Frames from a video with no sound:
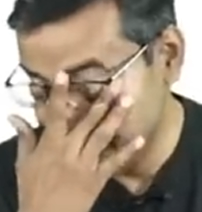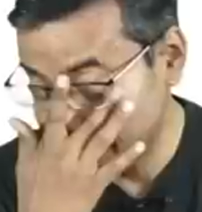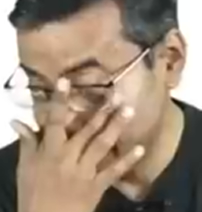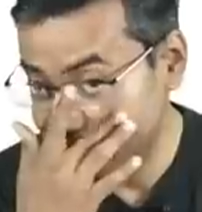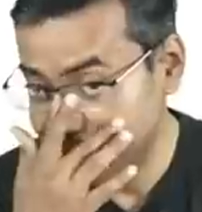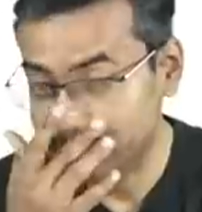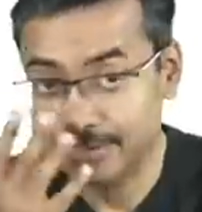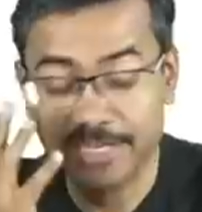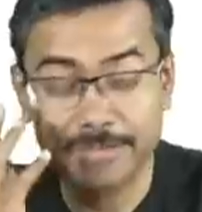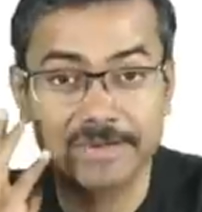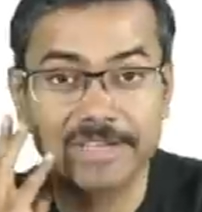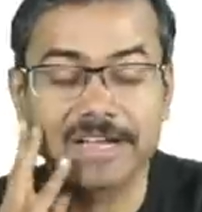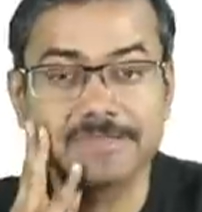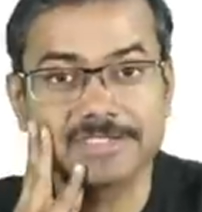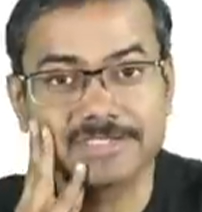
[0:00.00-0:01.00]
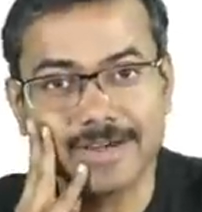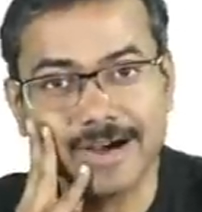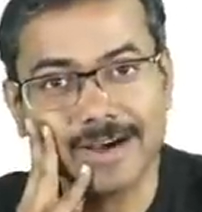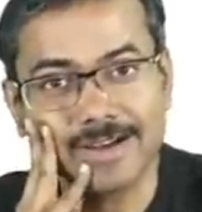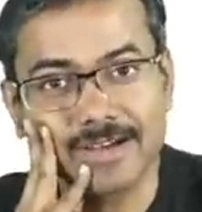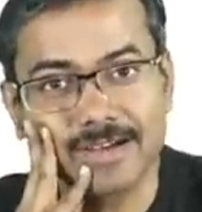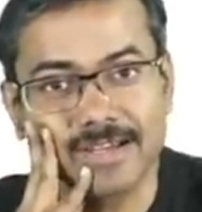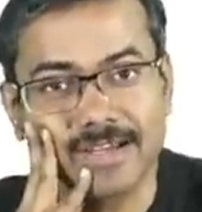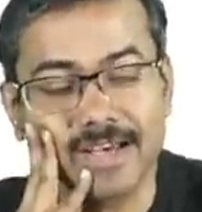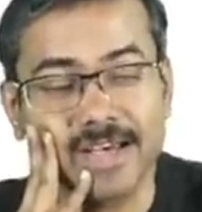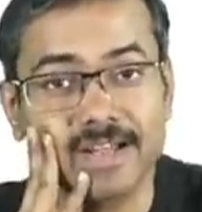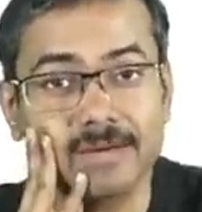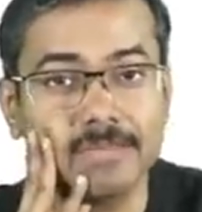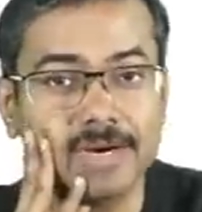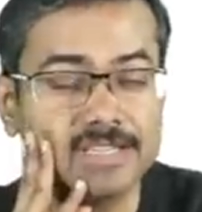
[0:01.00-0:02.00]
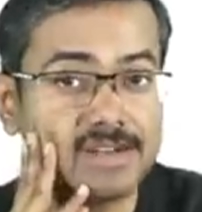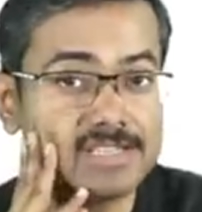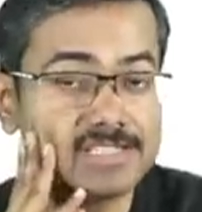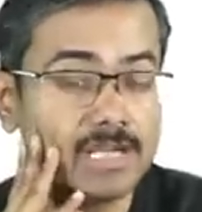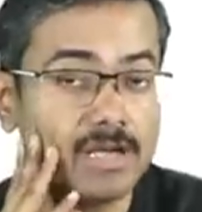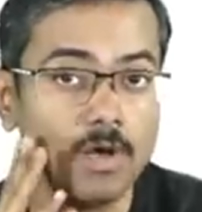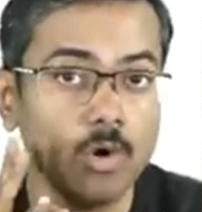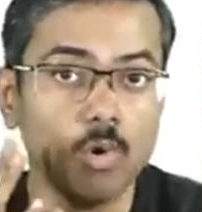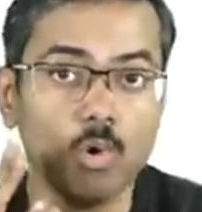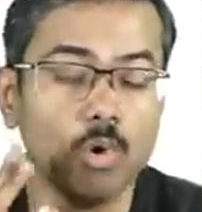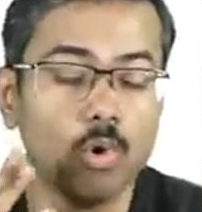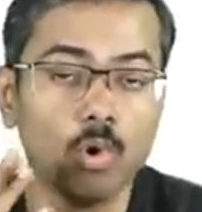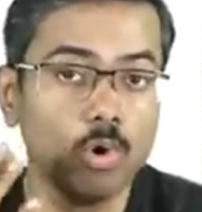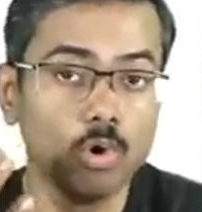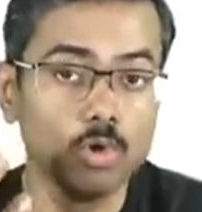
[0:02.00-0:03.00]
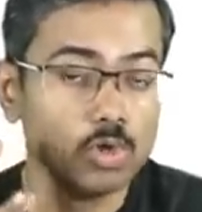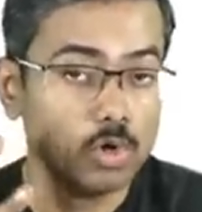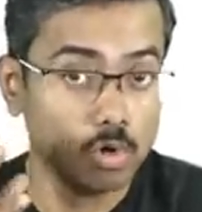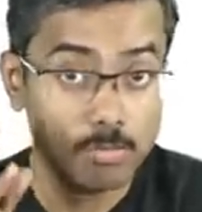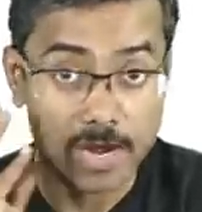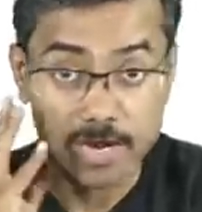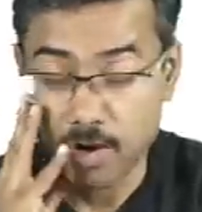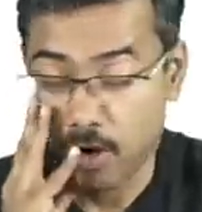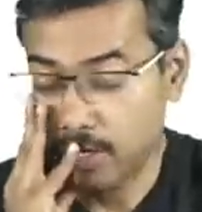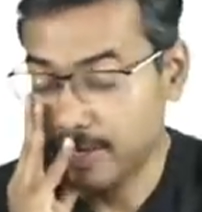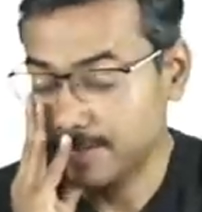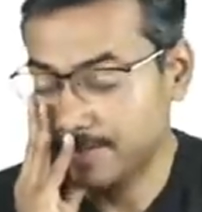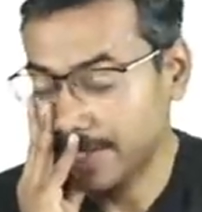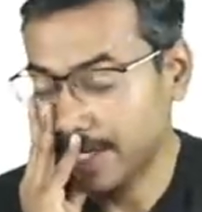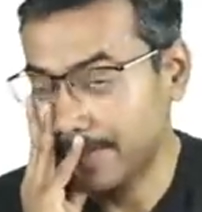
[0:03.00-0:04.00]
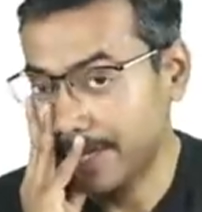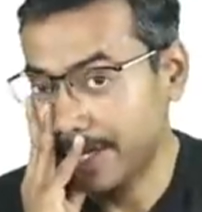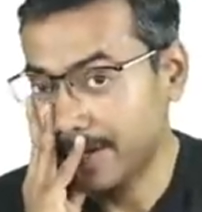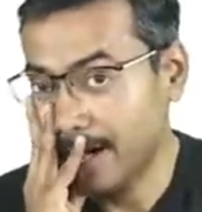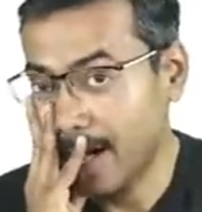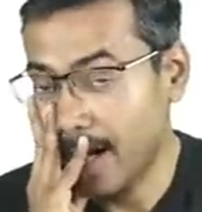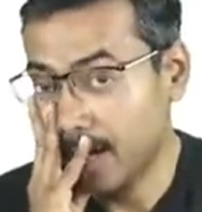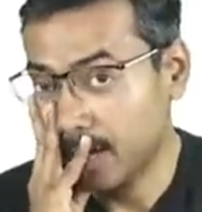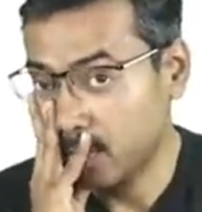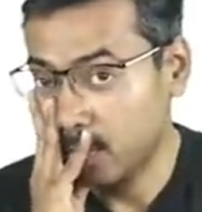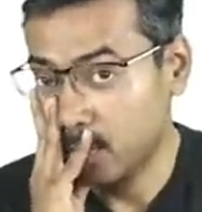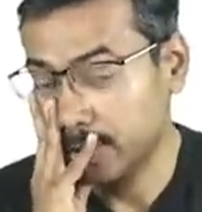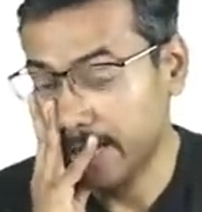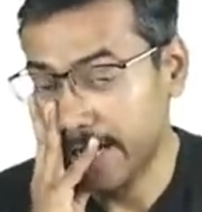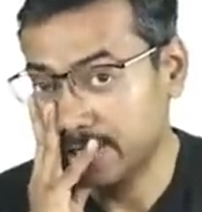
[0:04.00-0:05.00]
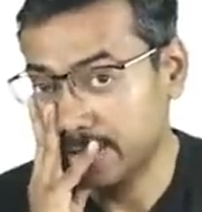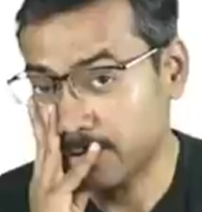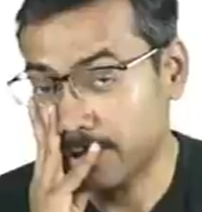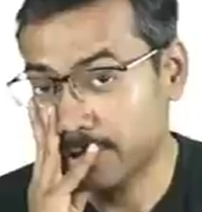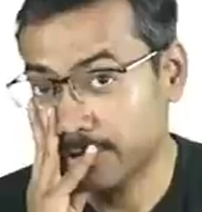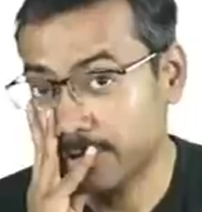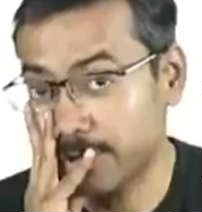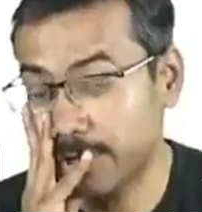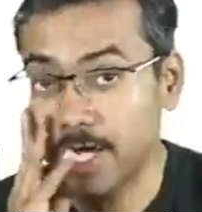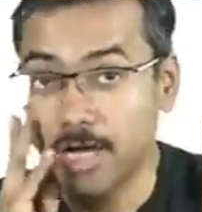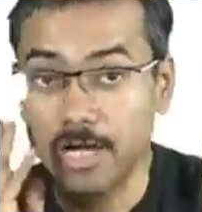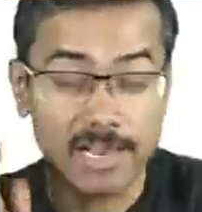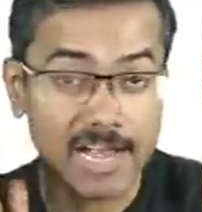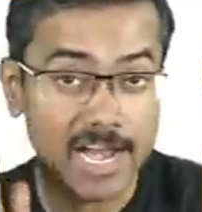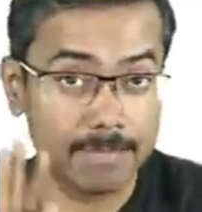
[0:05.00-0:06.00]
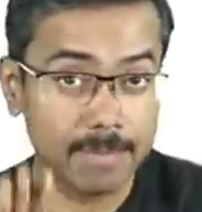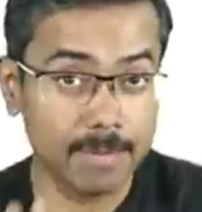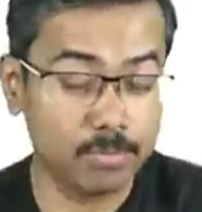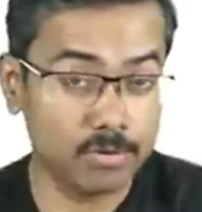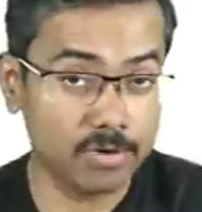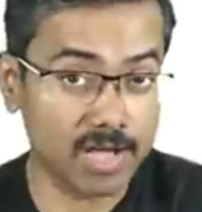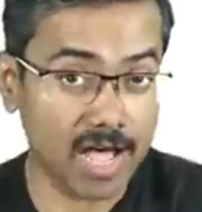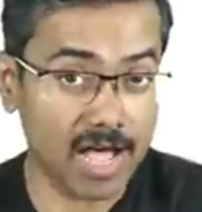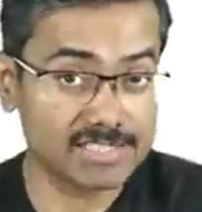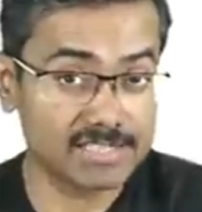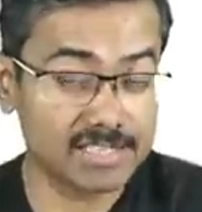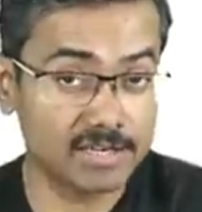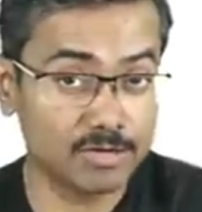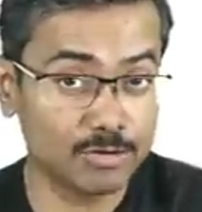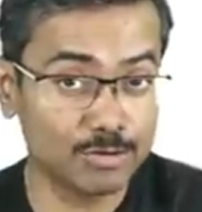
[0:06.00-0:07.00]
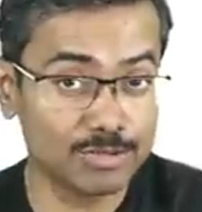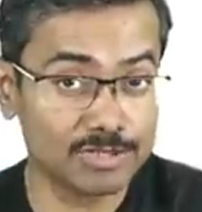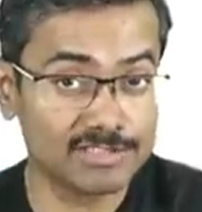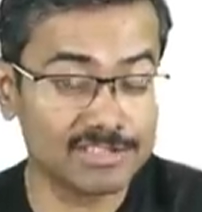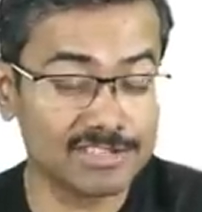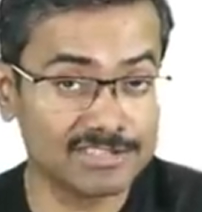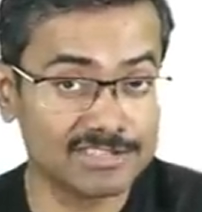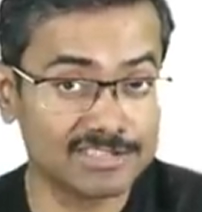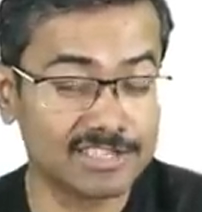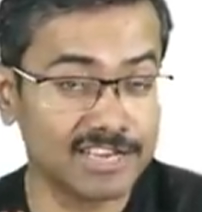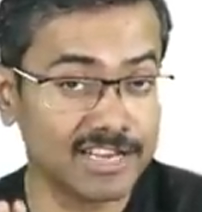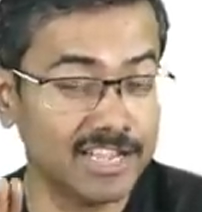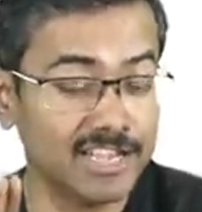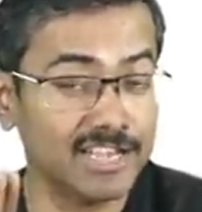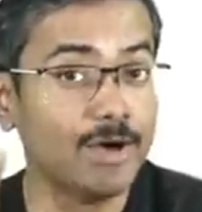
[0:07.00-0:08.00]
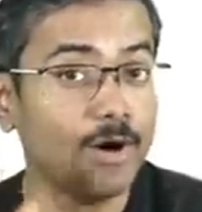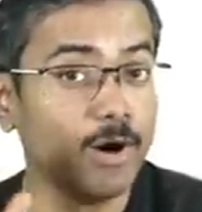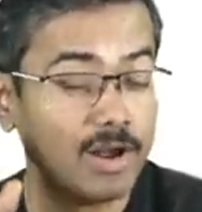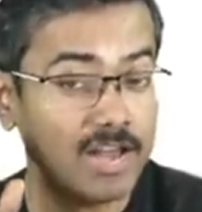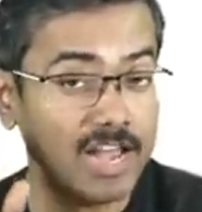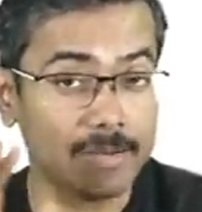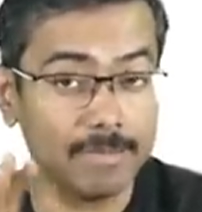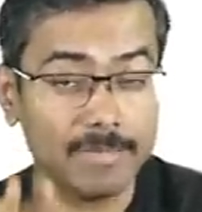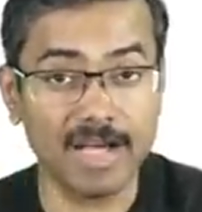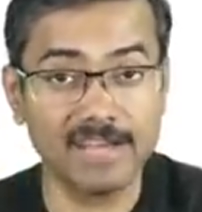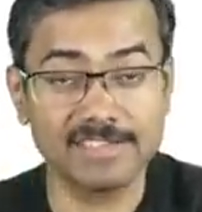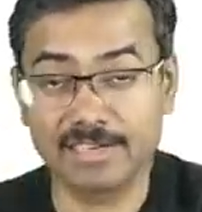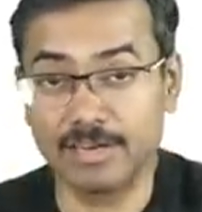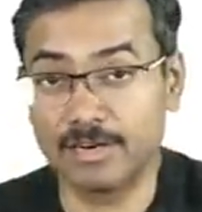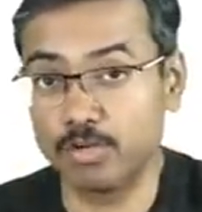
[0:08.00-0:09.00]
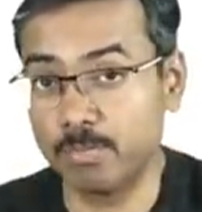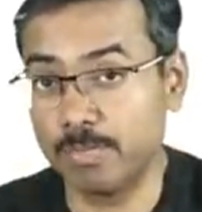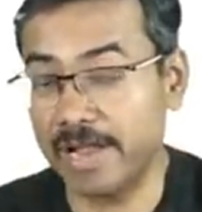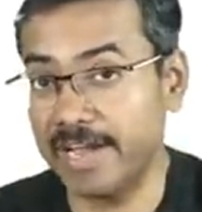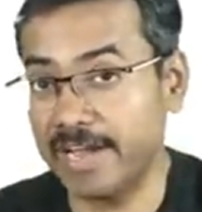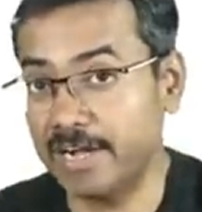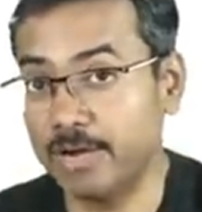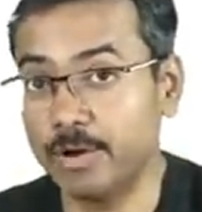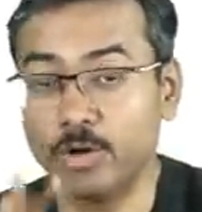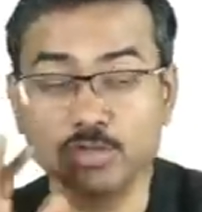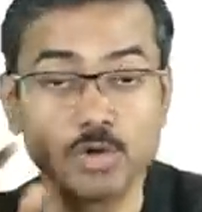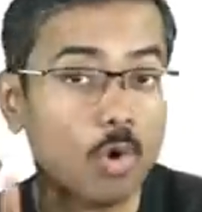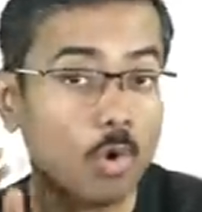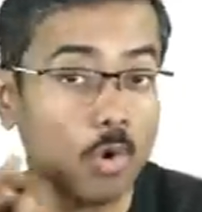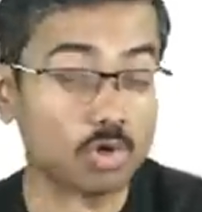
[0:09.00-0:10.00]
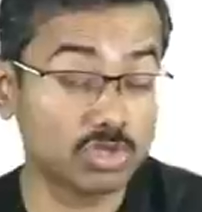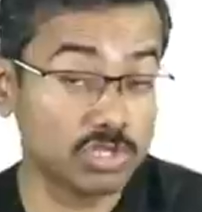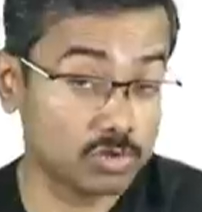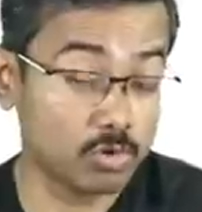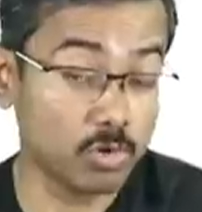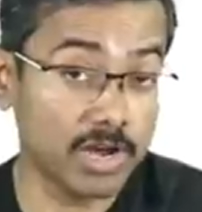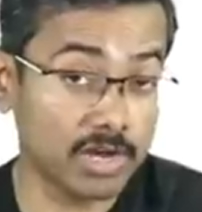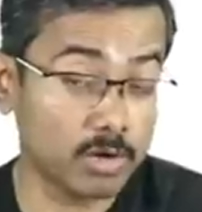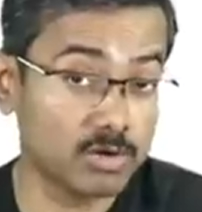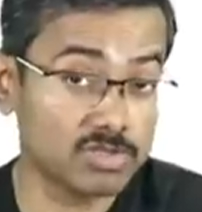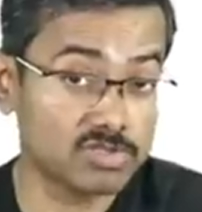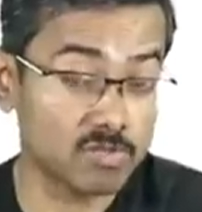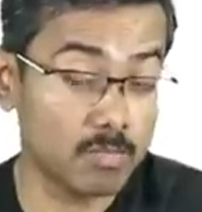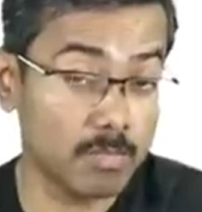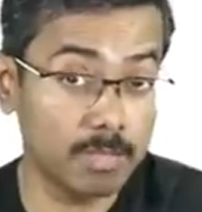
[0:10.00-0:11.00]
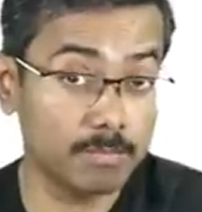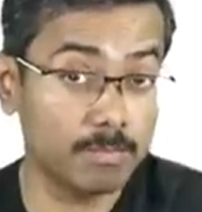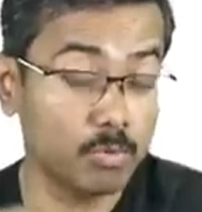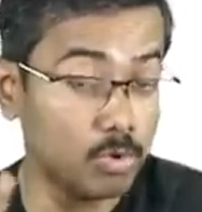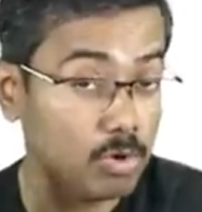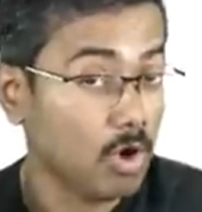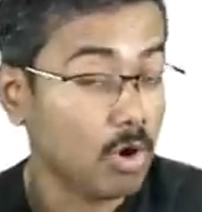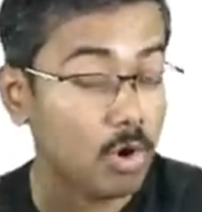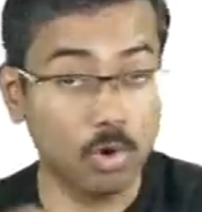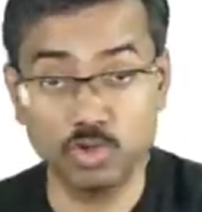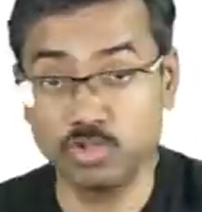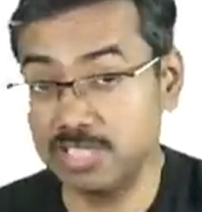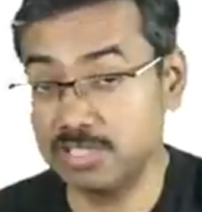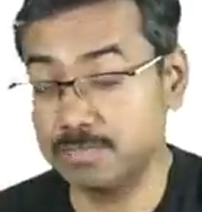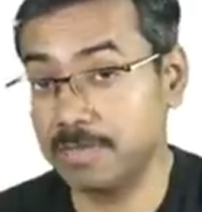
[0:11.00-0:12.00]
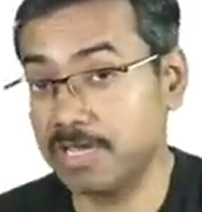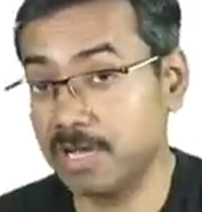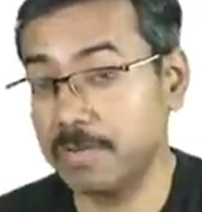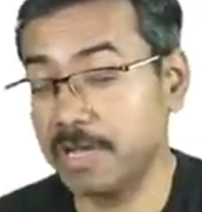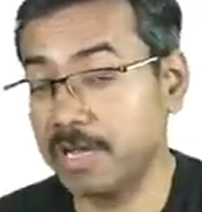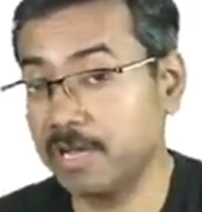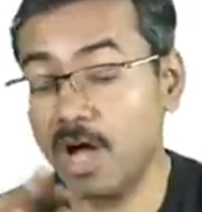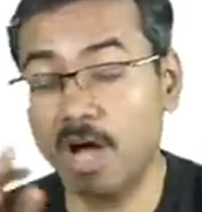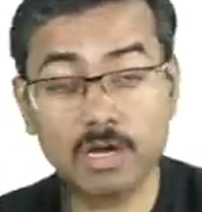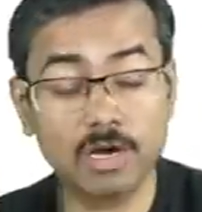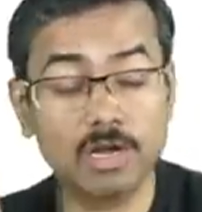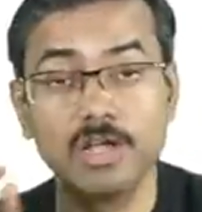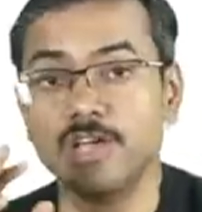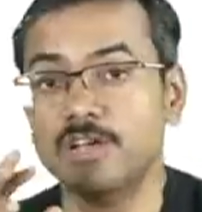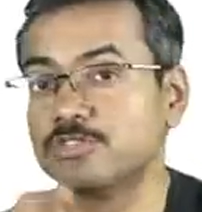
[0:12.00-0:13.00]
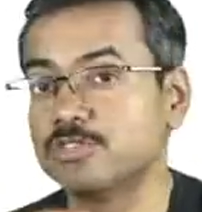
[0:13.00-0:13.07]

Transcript: Right, so she becomes dark, and a mother will say, oh, oh, my daughter is becoming dark, oh, that's not good, let me put, ask her to use a sunscreen, or let me ask her to play indoors, oh, she's going to a swimming pool, oh, she's becoming darker.